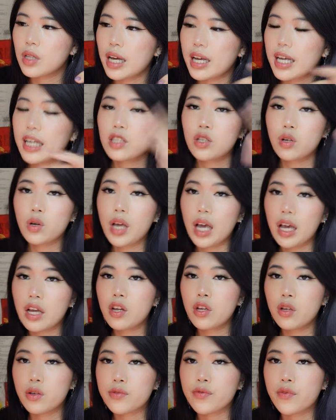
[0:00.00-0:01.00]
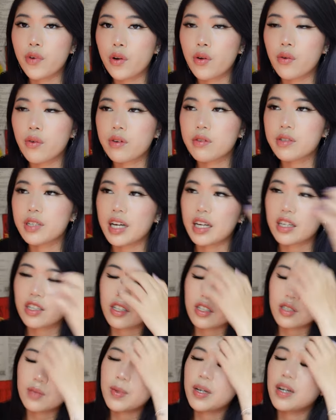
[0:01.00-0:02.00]
Like it's okay to use photoreal
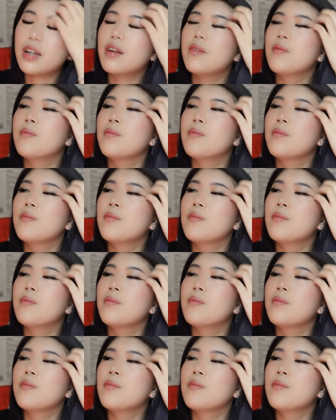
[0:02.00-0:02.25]
textures, but